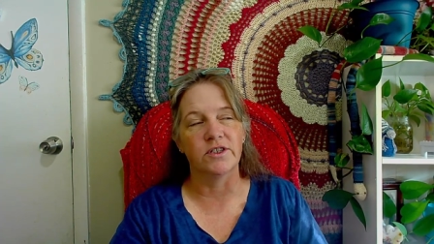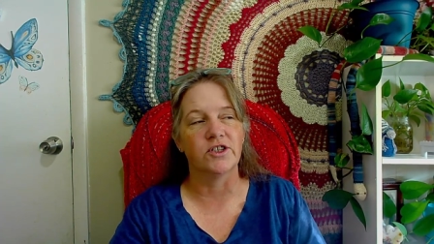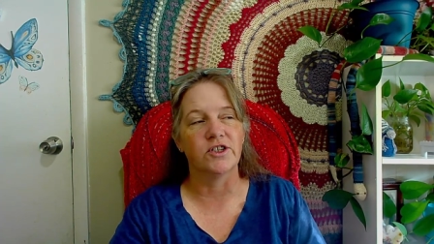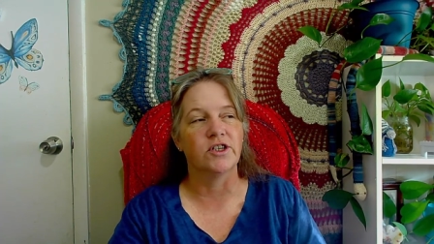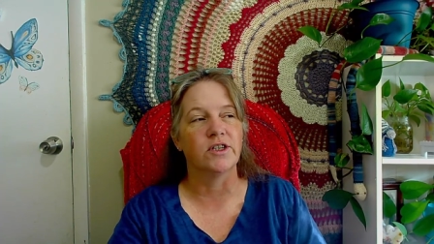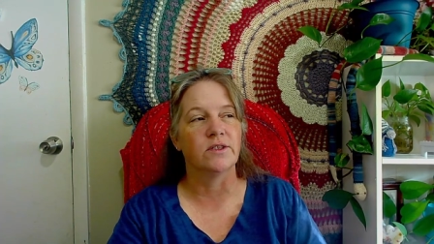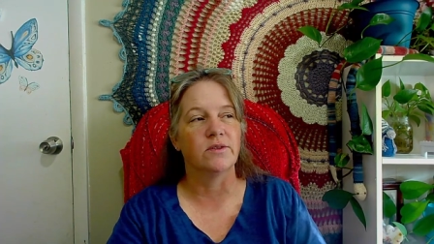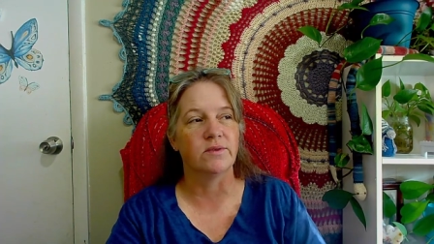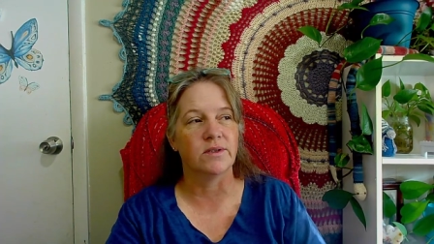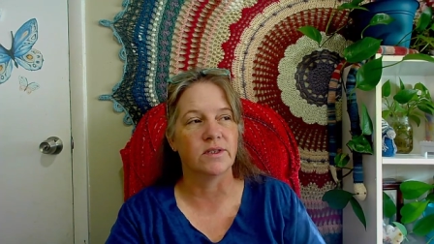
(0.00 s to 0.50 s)
she
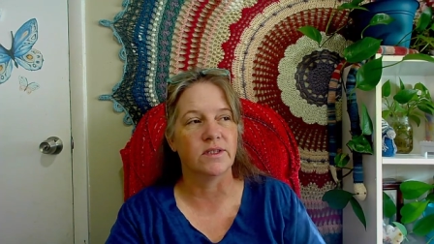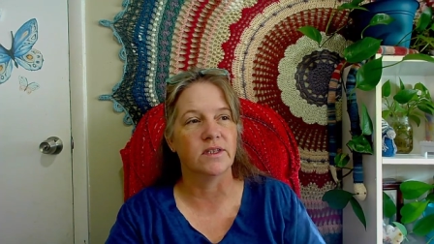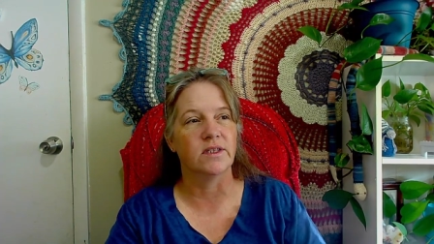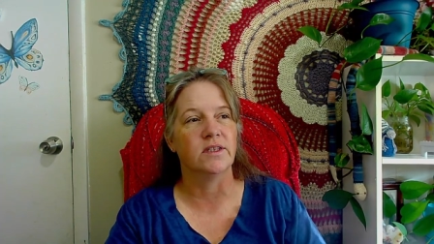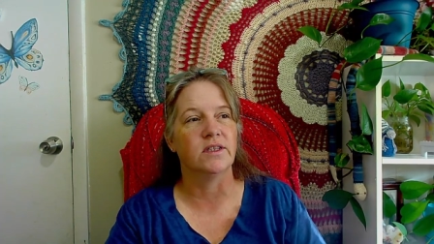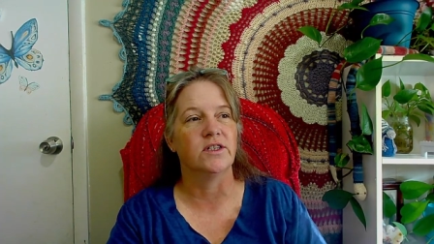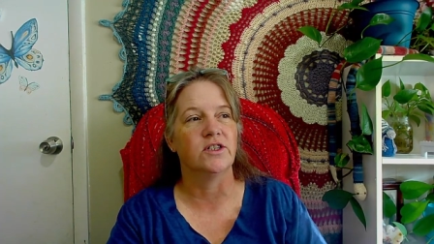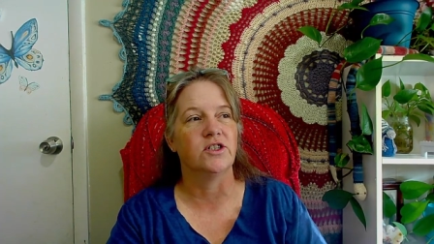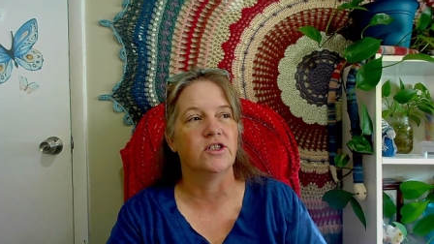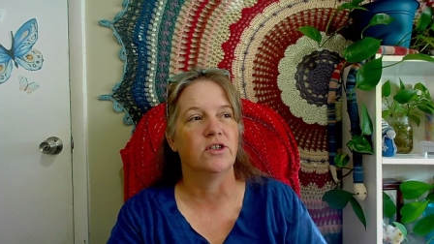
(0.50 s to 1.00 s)
has
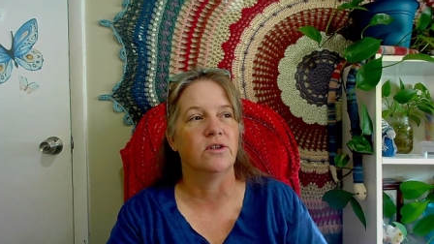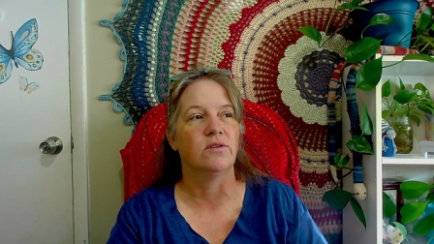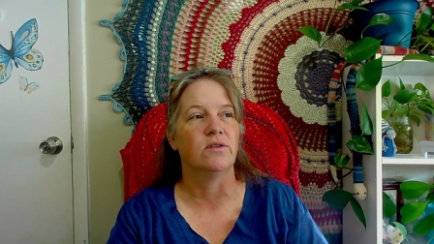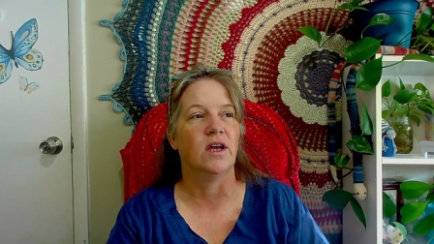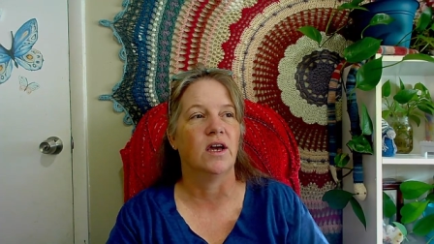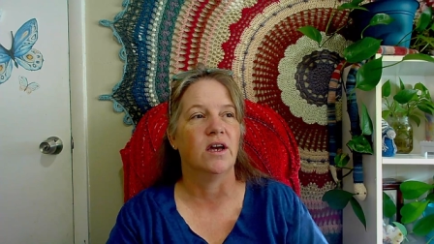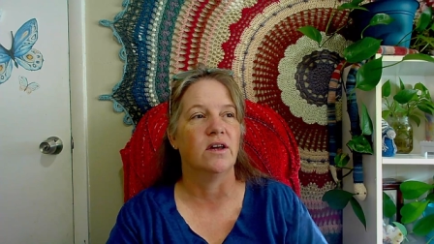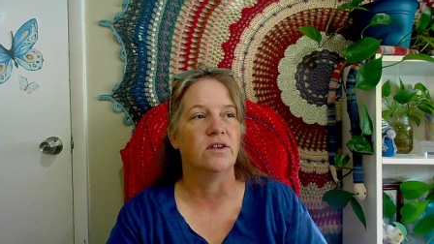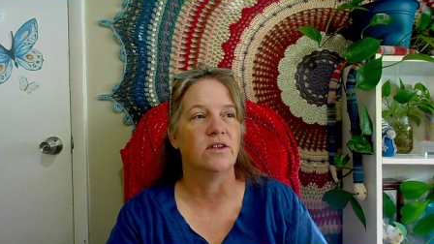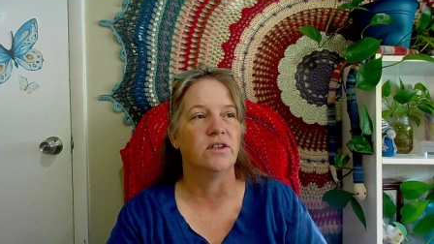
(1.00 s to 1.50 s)
recently showed
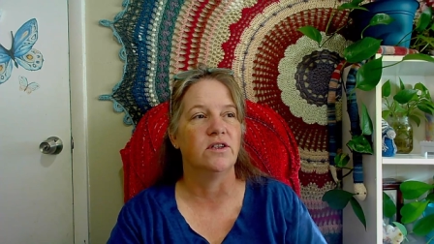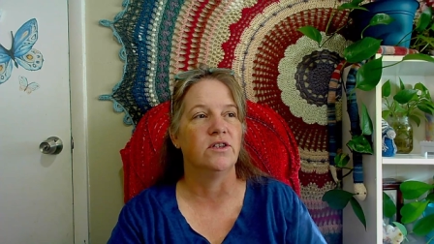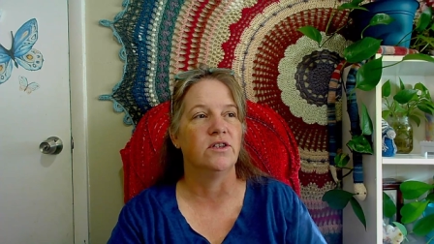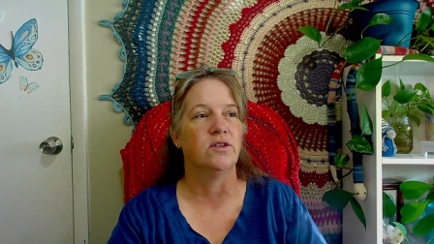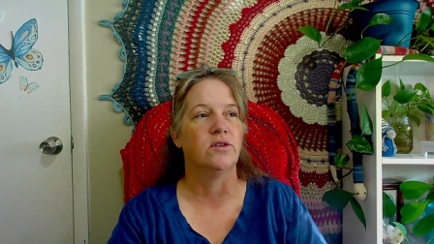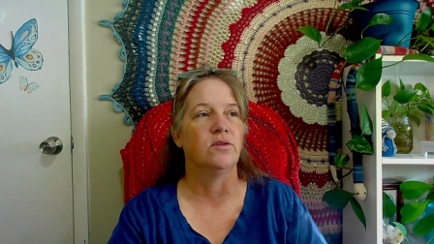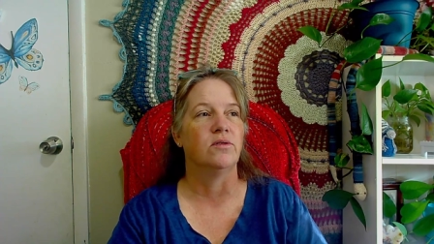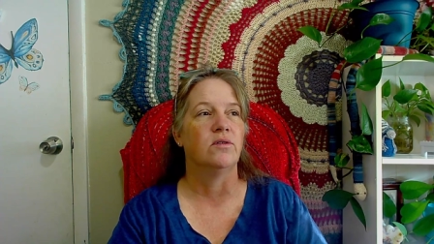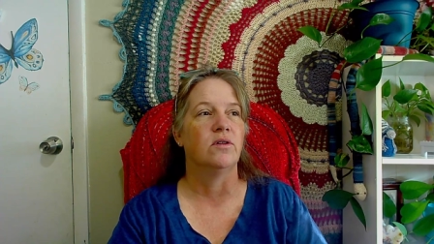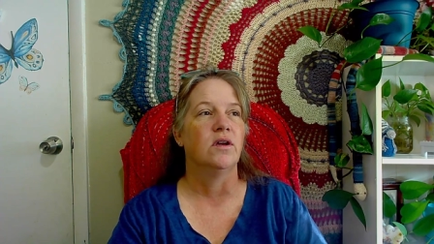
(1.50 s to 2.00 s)
how to
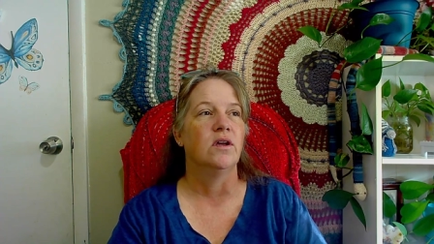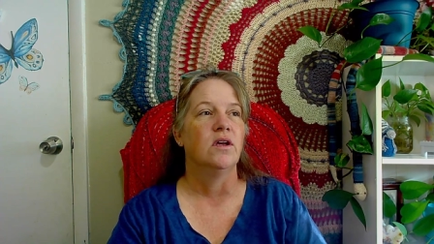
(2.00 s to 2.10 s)
do